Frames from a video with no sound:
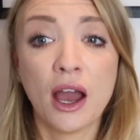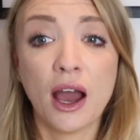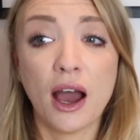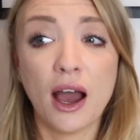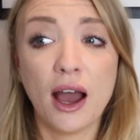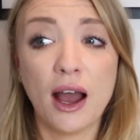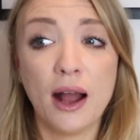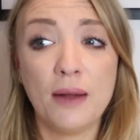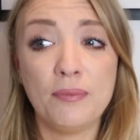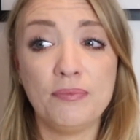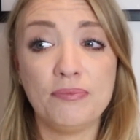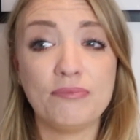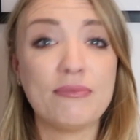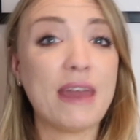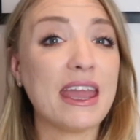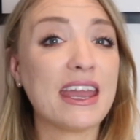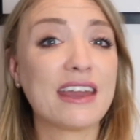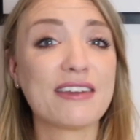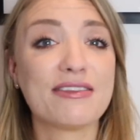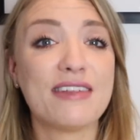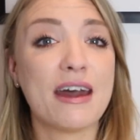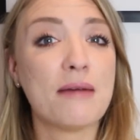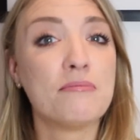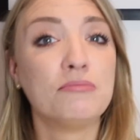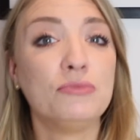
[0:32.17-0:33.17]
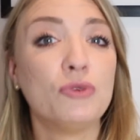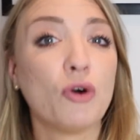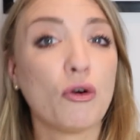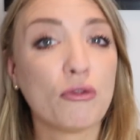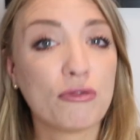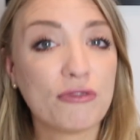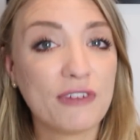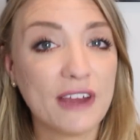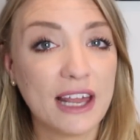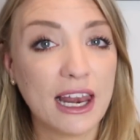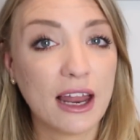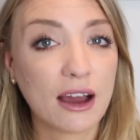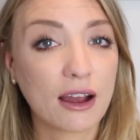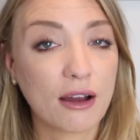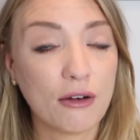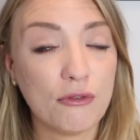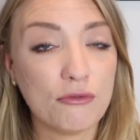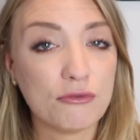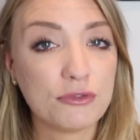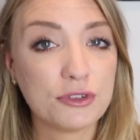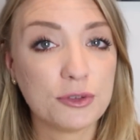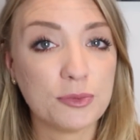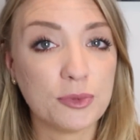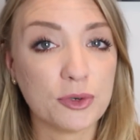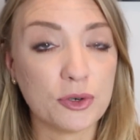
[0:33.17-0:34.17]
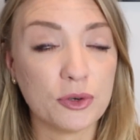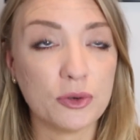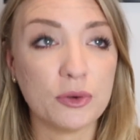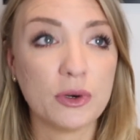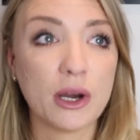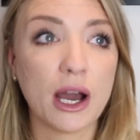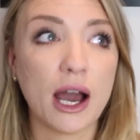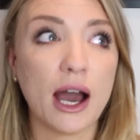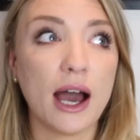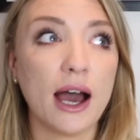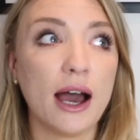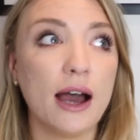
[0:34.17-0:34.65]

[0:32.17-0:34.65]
make them not feel uncomfortable,